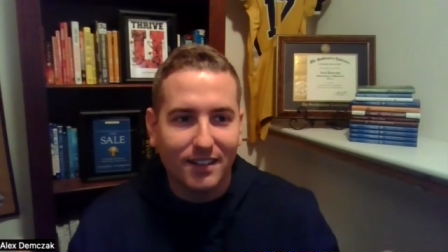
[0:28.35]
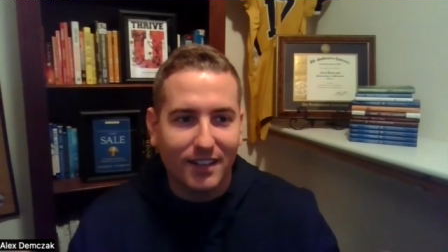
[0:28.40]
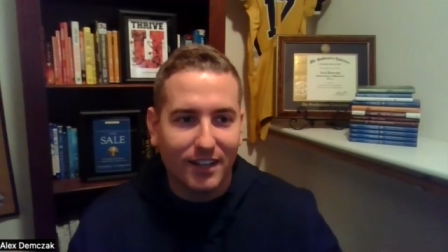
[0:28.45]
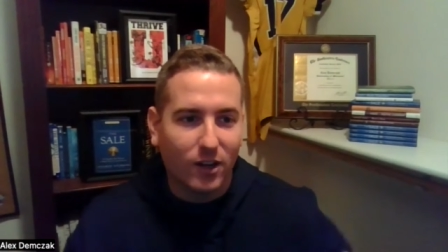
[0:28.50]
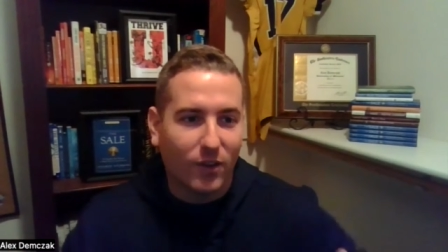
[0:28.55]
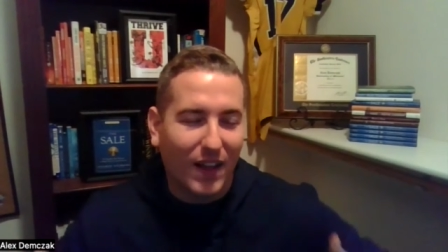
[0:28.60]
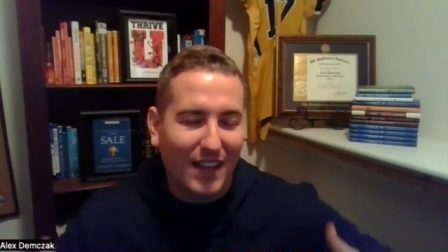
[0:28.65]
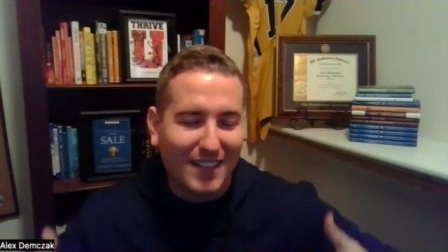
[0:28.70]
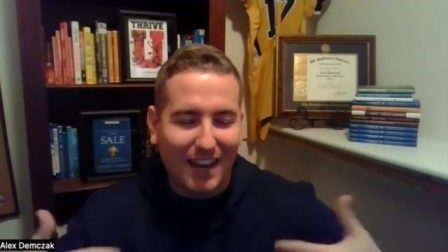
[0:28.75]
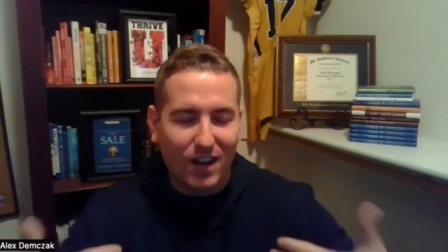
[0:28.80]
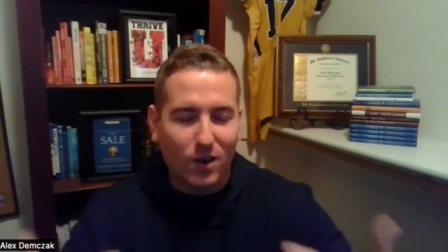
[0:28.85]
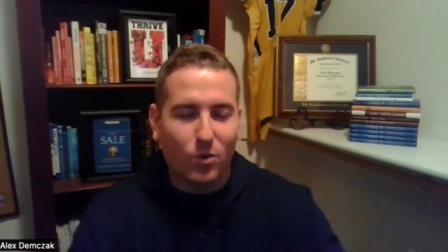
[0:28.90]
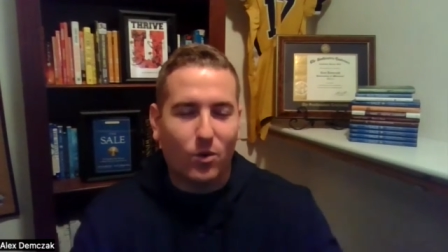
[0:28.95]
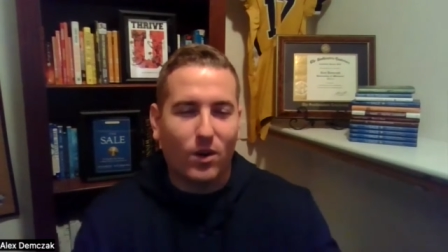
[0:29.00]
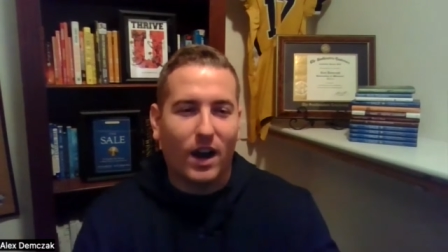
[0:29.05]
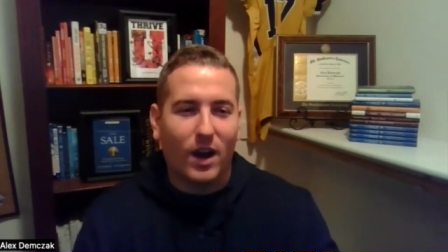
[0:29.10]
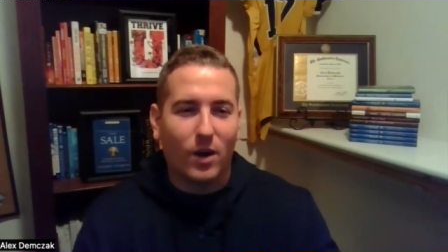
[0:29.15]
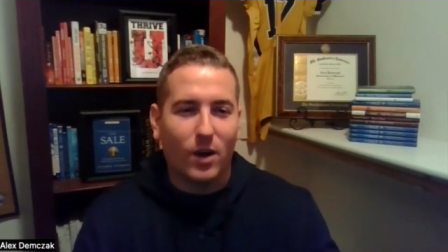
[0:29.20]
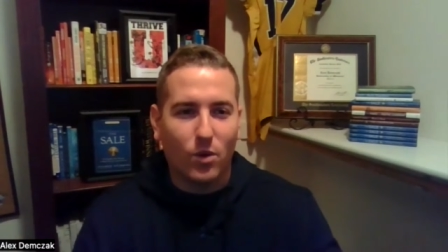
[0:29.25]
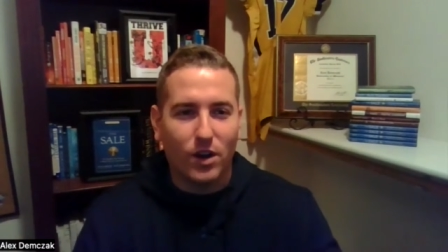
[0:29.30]
You know, that's kind of
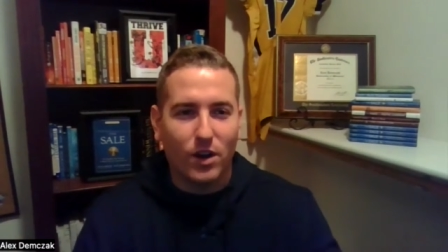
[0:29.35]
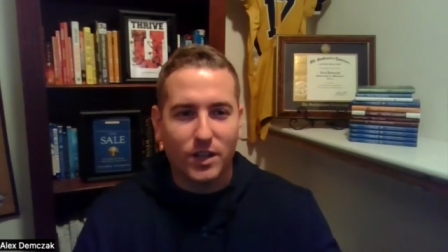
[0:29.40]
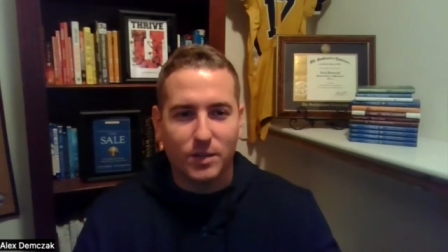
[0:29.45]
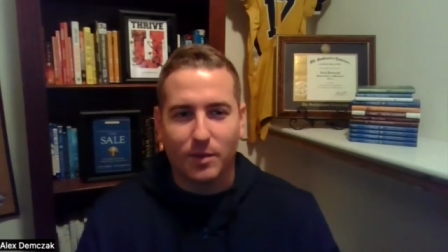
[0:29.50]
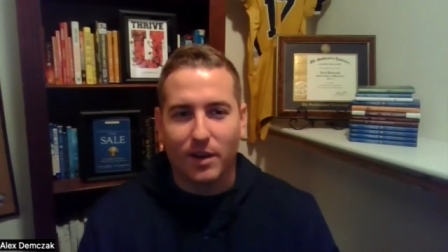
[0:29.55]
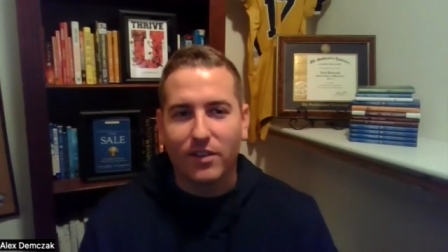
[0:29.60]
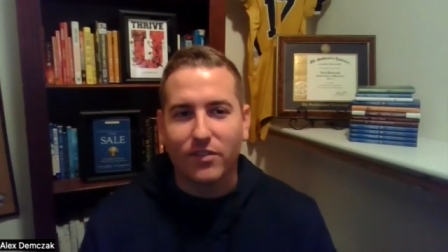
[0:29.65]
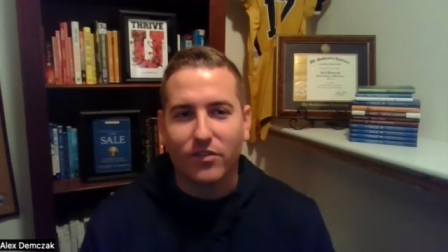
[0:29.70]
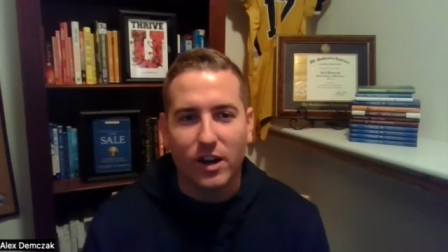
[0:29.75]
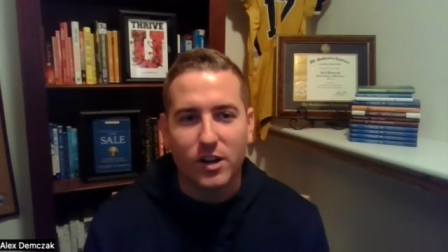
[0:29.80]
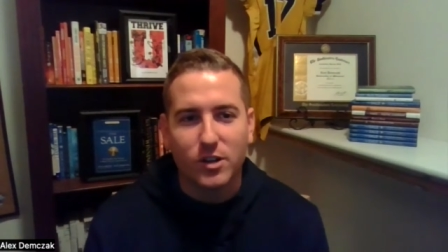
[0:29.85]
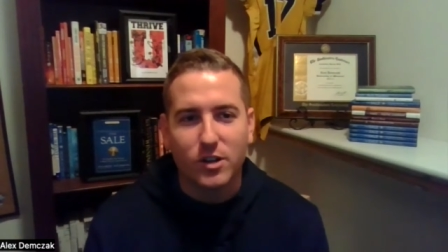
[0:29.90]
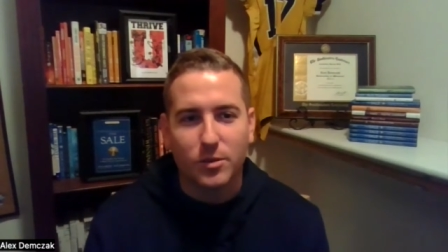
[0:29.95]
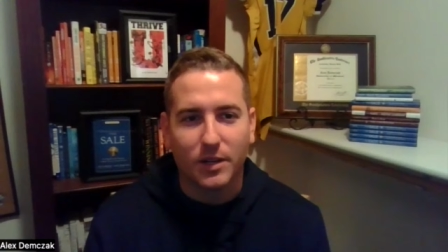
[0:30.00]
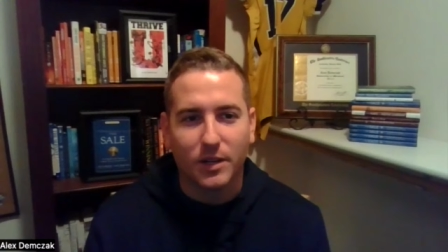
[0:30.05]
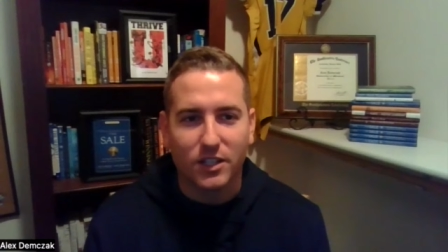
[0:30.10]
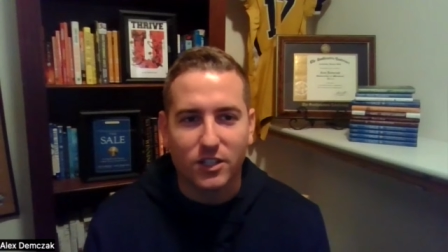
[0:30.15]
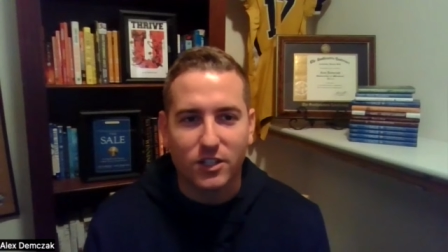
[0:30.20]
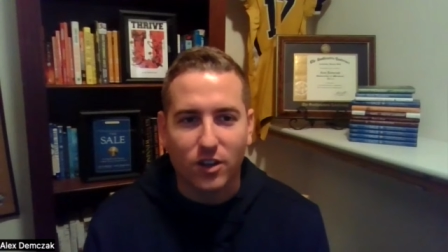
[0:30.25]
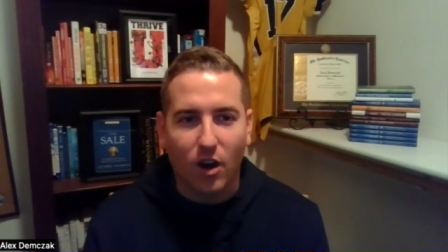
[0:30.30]
where I was my
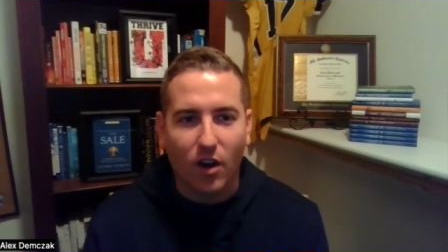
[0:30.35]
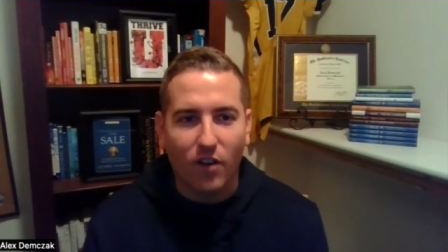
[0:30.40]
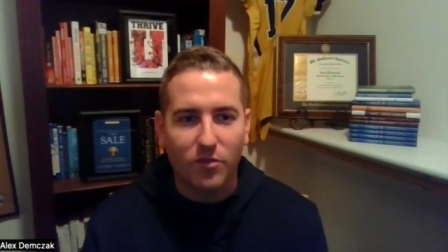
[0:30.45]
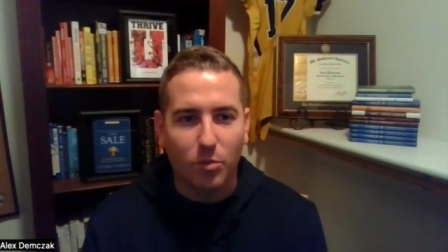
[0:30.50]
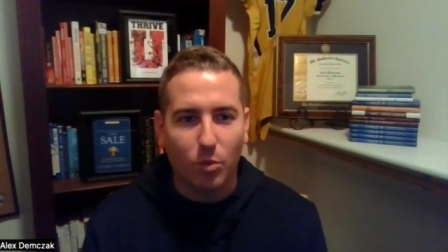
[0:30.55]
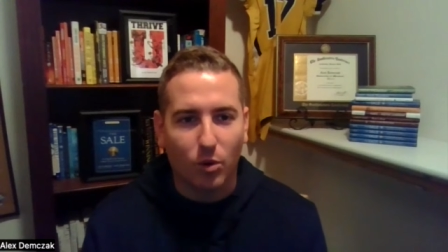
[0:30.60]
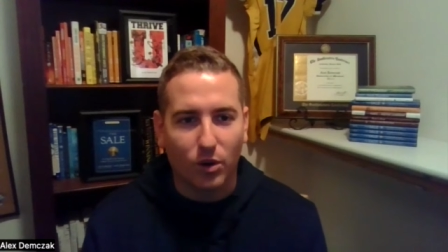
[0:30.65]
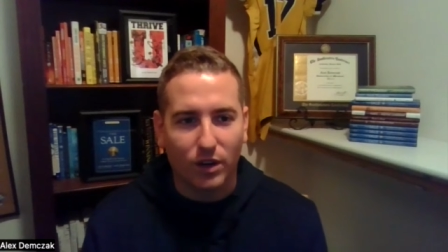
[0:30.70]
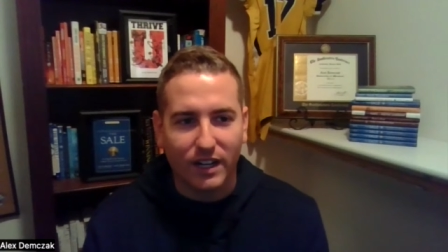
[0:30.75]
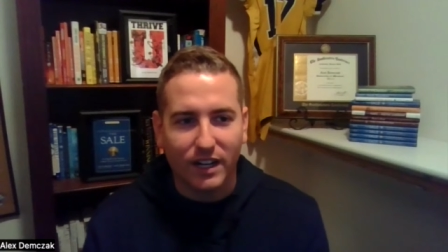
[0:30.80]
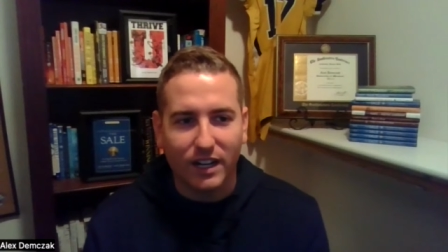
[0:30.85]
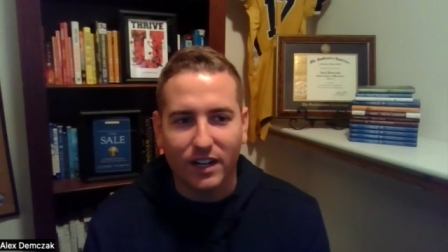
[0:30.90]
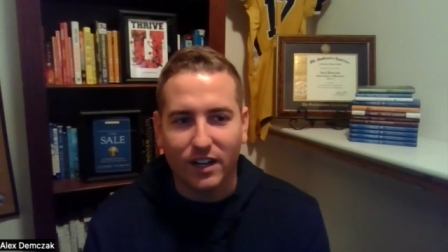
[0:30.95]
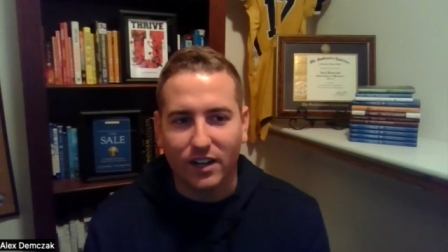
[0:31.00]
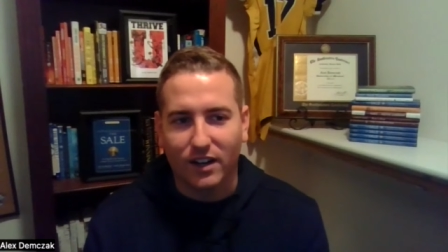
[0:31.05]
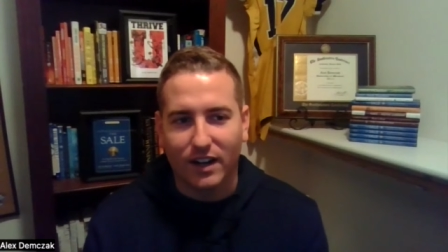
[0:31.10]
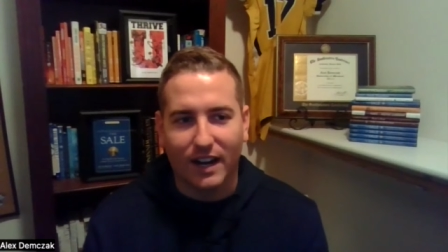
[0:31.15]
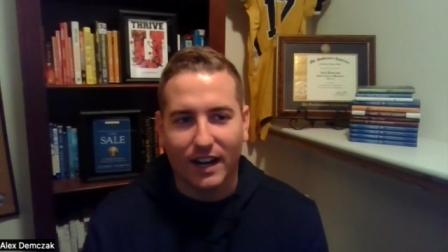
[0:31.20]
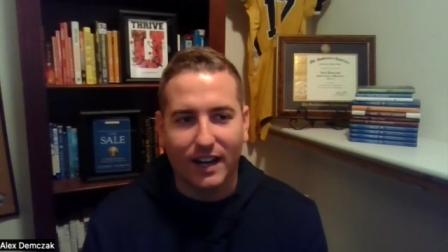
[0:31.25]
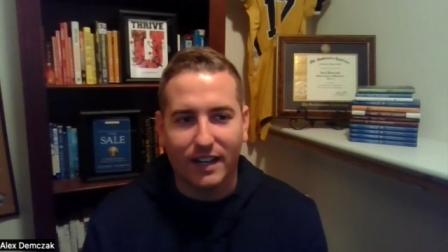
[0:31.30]
freshman and sophomore
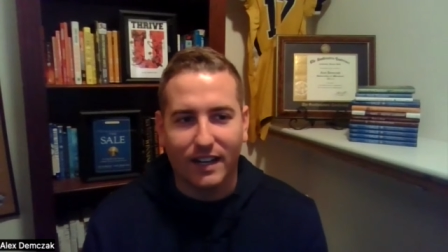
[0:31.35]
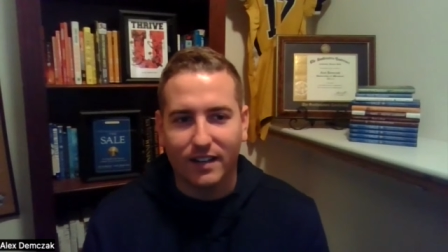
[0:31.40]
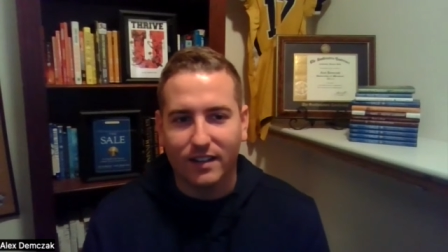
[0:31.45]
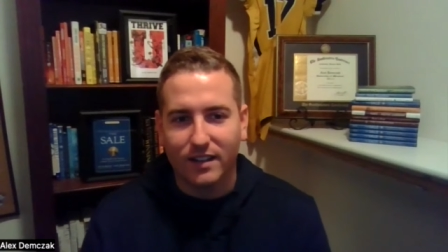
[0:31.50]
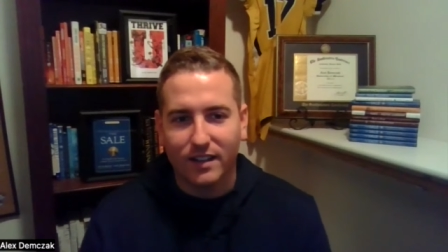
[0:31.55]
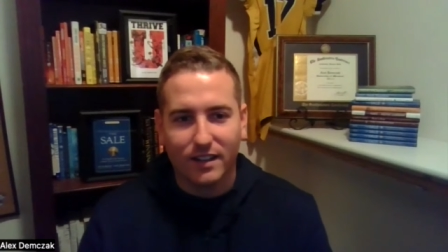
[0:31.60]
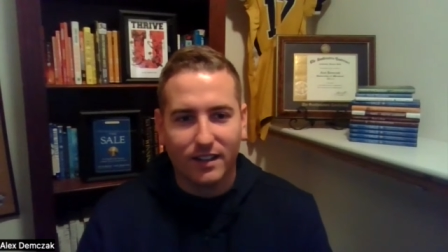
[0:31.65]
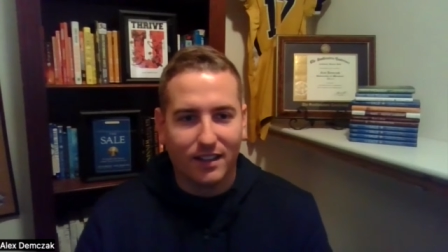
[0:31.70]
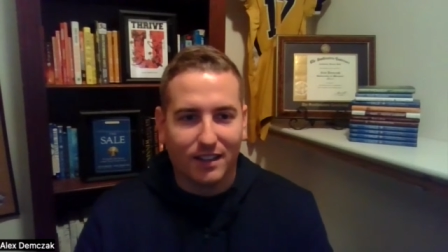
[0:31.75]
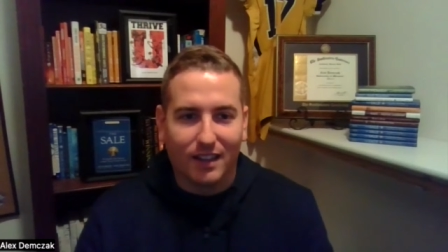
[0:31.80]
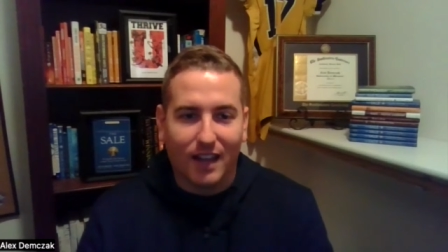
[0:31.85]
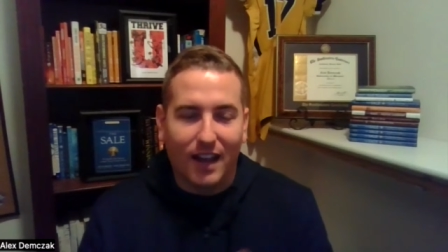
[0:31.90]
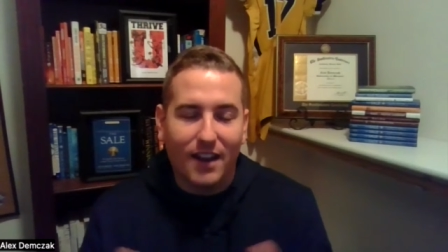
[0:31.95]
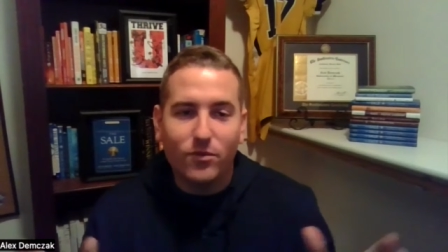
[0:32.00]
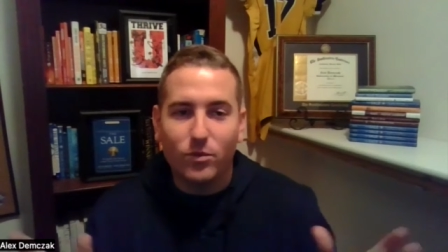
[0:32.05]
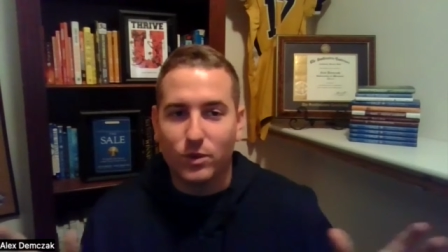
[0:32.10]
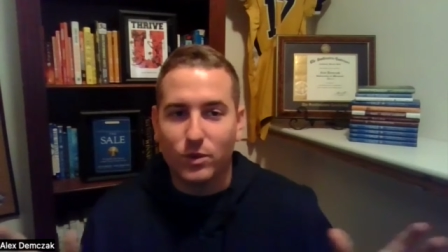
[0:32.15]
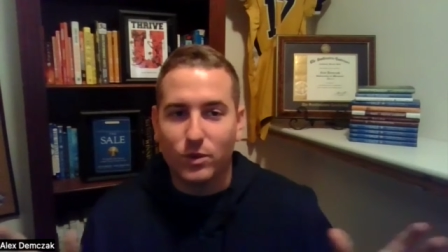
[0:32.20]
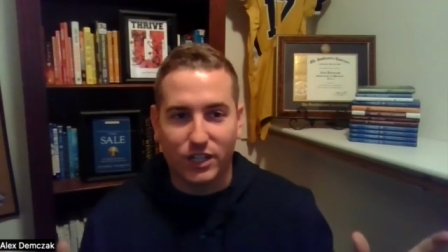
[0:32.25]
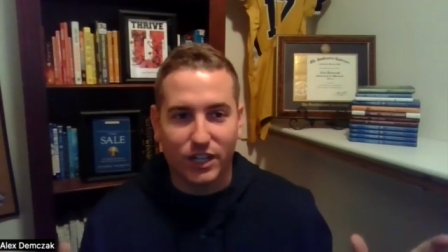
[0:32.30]
year, and
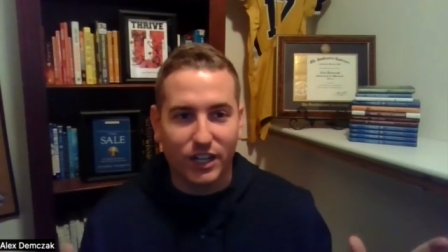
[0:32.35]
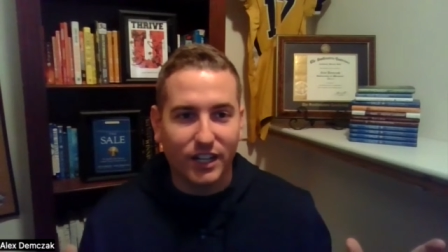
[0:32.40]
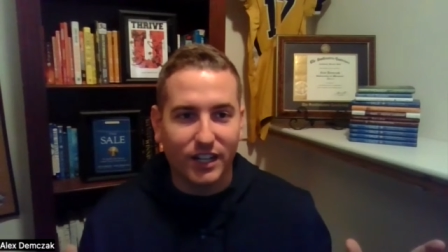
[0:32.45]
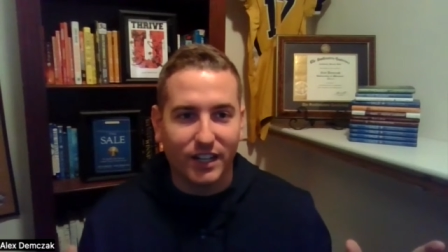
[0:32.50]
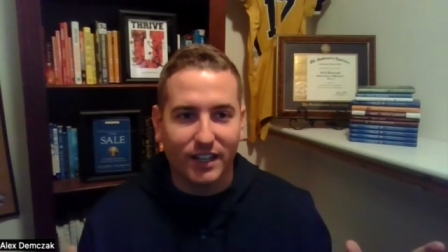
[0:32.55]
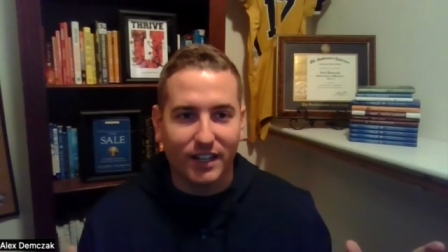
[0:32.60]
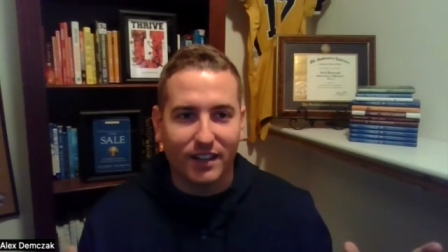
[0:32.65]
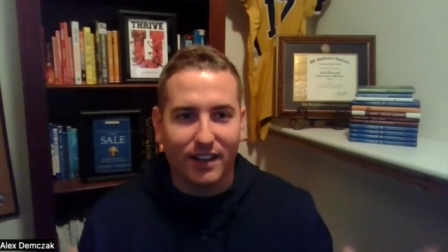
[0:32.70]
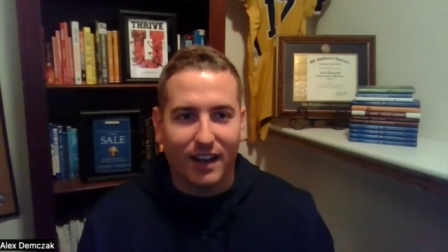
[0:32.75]
life was good.